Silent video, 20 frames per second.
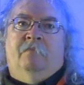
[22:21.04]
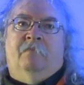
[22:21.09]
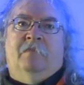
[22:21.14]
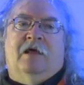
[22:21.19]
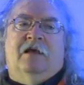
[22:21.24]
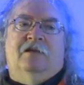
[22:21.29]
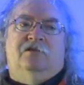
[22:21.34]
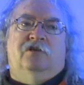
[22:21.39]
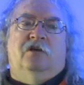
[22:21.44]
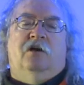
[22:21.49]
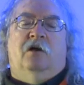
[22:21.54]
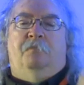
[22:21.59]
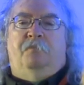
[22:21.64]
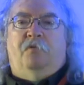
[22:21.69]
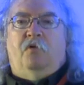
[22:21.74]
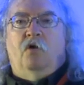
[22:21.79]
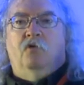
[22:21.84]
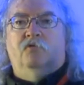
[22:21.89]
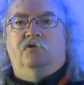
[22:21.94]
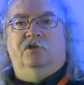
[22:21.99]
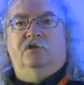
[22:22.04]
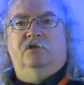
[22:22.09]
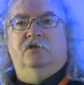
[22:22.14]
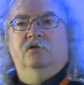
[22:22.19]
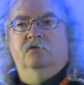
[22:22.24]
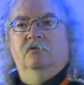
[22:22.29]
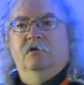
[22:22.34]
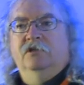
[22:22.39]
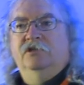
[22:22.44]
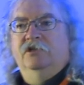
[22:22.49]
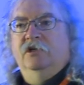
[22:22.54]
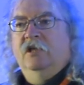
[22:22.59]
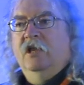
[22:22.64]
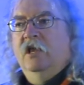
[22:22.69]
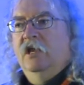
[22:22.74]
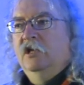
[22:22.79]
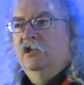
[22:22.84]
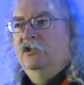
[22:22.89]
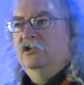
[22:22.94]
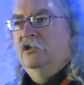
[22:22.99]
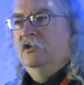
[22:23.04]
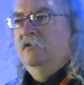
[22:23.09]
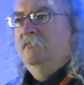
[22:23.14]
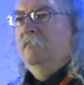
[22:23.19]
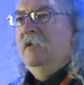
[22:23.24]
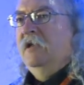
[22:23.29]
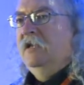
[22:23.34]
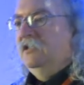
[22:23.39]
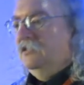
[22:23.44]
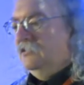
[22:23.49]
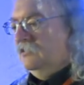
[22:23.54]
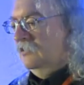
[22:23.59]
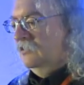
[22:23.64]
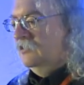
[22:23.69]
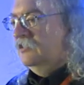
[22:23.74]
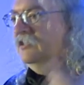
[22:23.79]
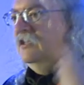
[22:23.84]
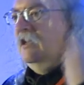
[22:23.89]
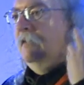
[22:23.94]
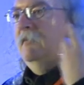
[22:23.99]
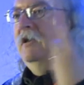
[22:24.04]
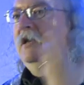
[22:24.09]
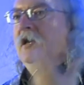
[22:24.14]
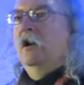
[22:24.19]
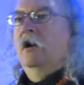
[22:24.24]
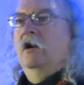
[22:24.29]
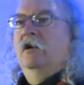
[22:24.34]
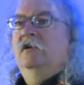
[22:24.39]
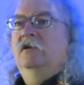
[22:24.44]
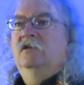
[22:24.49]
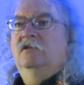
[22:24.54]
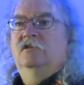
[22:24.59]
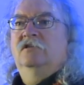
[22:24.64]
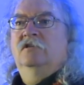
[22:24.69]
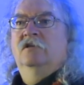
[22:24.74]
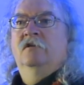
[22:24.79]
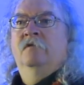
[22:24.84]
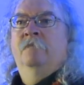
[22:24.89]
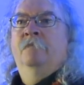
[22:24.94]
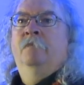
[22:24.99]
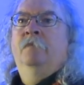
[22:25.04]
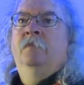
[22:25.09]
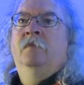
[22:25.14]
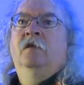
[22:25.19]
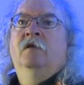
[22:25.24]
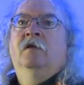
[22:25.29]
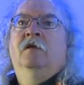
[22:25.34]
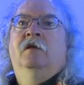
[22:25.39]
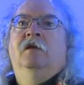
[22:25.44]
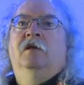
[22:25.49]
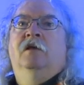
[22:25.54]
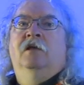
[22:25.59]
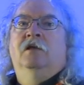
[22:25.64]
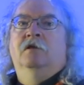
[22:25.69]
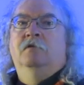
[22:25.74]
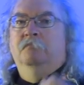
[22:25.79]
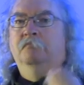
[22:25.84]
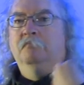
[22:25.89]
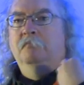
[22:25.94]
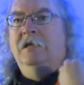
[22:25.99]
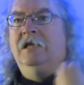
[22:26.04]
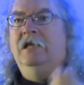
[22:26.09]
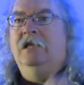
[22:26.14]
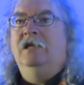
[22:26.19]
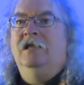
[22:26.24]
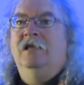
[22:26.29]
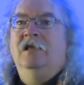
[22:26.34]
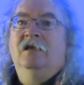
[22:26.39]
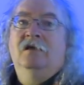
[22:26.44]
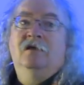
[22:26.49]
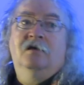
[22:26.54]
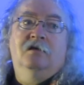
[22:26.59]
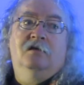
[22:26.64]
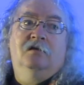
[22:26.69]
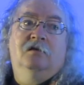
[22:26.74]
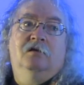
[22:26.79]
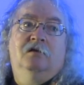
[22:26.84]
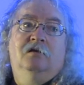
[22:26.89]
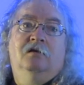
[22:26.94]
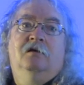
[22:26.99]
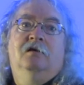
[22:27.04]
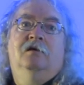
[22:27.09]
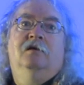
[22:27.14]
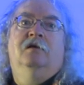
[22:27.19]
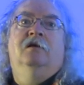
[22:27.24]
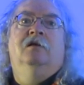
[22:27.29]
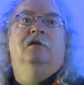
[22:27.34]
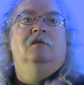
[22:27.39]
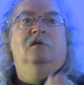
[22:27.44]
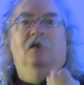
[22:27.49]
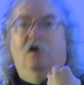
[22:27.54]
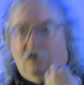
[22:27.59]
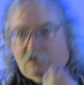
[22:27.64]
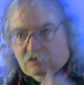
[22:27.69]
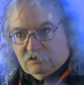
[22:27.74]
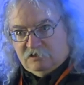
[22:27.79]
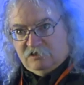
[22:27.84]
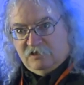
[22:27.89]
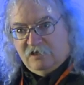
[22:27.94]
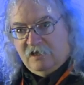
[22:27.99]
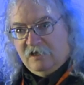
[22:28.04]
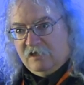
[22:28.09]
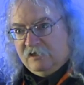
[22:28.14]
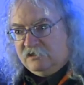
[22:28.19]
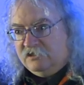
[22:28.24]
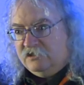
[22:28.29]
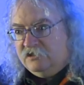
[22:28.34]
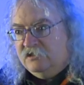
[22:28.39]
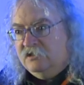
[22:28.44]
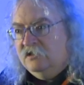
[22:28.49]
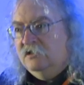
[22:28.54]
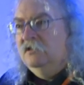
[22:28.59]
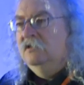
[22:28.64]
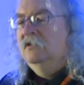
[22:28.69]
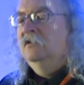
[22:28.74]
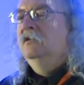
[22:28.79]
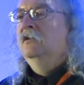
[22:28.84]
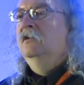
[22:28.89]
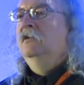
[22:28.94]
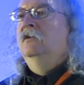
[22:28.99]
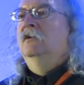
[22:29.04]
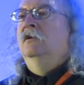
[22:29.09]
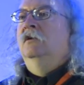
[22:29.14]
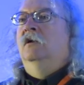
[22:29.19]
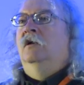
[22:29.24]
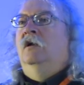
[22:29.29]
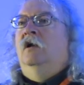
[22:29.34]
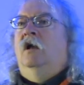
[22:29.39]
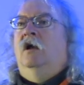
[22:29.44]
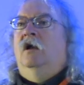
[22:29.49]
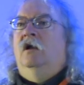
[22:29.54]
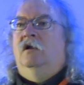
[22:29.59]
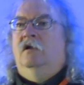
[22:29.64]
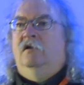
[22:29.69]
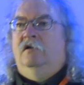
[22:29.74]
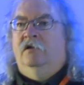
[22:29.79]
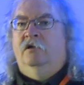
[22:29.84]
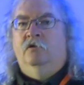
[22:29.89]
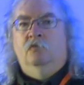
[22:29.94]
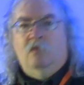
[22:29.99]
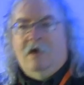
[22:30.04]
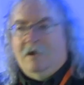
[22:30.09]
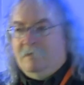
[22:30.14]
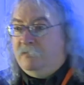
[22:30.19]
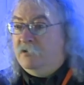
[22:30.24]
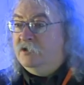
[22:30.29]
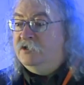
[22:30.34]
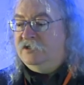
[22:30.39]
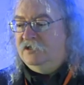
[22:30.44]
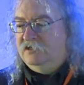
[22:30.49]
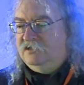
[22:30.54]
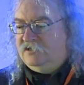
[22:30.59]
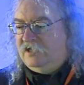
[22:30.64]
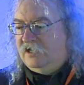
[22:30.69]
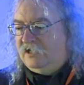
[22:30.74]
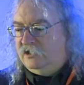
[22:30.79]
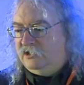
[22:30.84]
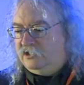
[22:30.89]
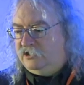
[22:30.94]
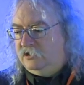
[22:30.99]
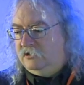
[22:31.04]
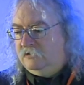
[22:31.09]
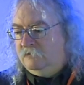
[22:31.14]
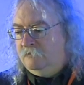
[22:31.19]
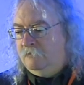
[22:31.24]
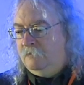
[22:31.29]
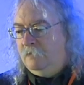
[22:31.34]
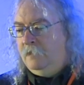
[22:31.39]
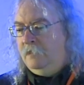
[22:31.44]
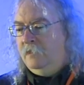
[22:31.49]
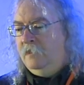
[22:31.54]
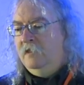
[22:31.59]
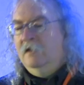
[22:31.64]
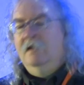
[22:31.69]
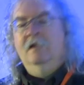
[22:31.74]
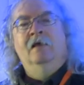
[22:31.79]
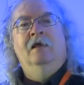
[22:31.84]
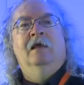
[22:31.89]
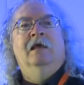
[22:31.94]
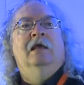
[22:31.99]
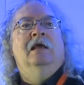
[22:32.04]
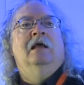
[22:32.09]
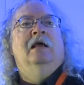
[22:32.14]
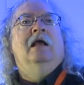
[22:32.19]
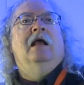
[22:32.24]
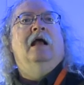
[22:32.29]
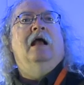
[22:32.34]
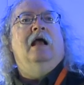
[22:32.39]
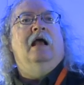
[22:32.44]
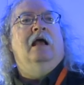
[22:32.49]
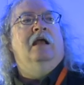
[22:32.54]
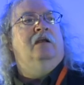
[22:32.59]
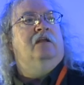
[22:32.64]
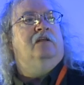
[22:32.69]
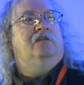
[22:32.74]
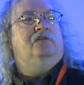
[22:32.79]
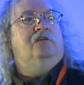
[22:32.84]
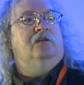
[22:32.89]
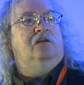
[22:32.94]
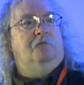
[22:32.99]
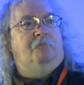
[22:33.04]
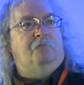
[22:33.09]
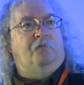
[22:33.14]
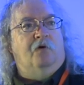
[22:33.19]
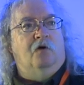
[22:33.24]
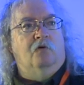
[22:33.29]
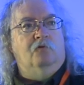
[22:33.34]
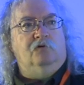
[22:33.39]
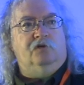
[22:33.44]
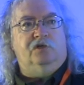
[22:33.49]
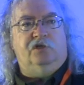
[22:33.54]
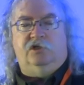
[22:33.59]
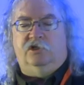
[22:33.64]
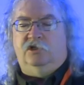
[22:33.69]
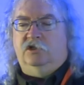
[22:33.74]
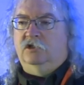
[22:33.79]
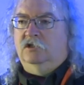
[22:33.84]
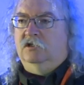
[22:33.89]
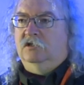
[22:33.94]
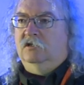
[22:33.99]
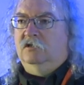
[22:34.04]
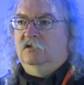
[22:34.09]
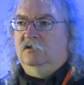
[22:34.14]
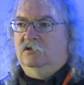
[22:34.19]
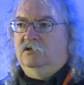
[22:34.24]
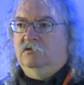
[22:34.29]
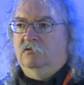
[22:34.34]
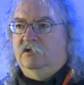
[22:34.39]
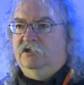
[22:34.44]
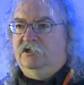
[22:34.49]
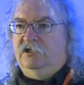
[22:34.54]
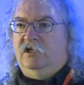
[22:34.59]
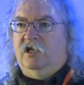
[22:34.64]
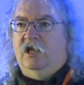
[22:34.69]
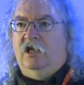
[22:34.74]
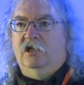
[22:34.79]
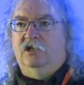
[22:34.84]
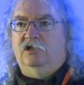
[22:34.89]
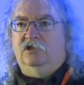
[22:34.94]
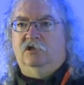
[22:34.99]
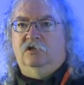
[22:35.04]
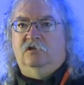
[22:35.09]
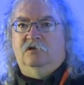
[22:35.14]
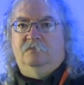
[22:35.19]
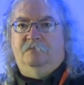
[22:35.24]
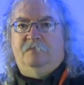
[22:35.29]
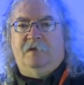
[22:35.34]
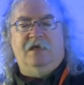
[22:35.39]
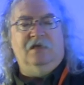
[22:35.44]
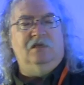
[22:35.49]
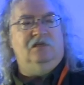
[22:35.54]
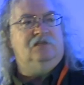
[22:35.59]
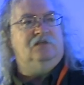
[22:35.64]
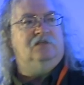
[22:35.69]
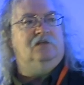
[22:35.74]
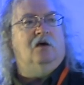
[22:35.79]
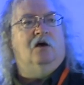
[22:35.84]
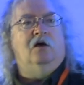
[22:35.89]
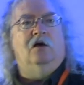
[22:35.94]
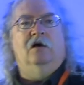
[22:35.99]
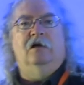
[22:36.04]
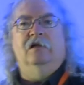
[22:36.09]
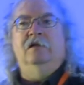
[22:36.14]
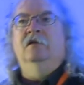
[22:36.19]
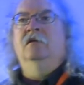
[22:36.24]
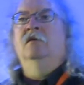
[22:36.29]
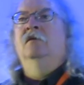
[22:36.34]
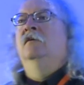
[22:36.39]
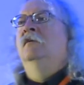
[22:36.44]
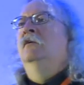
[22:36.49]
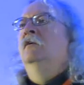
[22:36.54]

That's an approach to education based in semiotics, in meaning, in context, in representation. And it's an approach to education based on